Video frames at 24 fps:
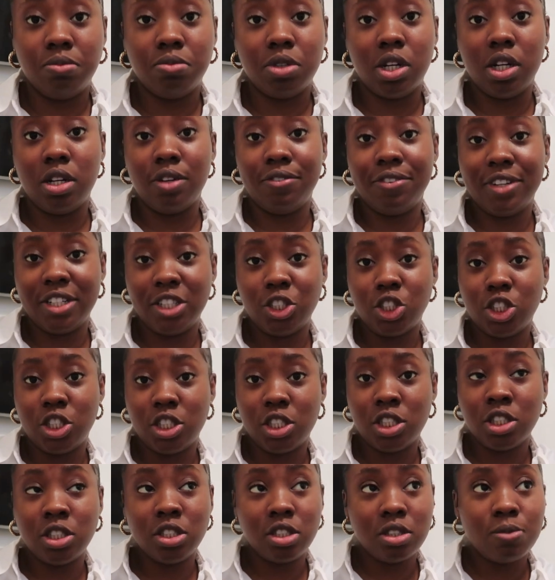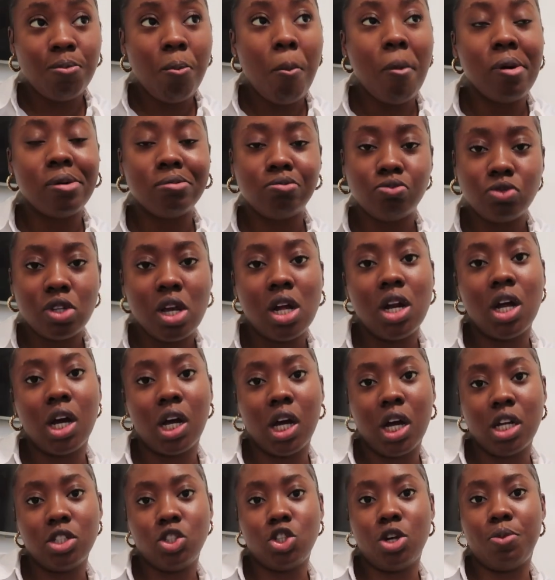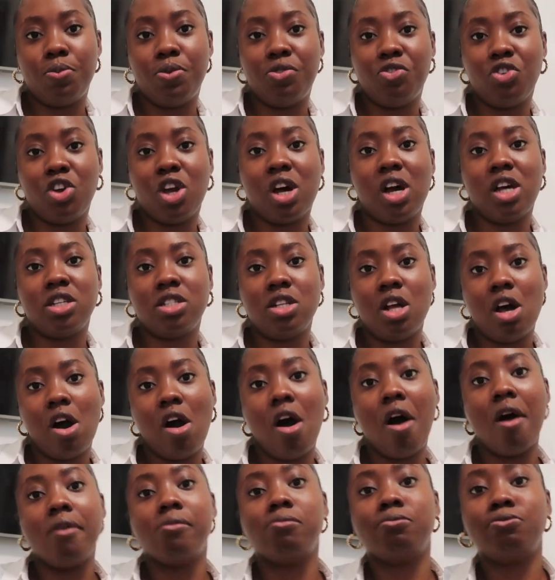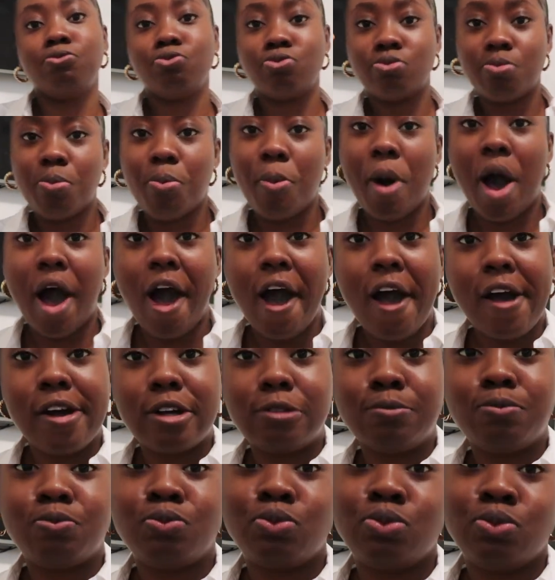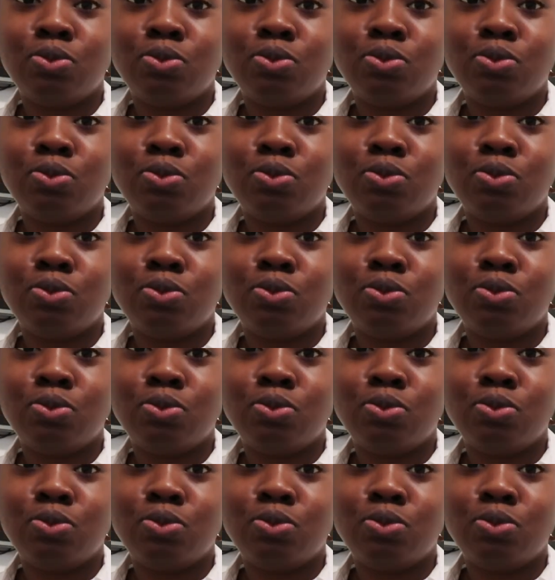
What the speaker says: I'm gonna finish this and I'll catch up with you guys later. Bye.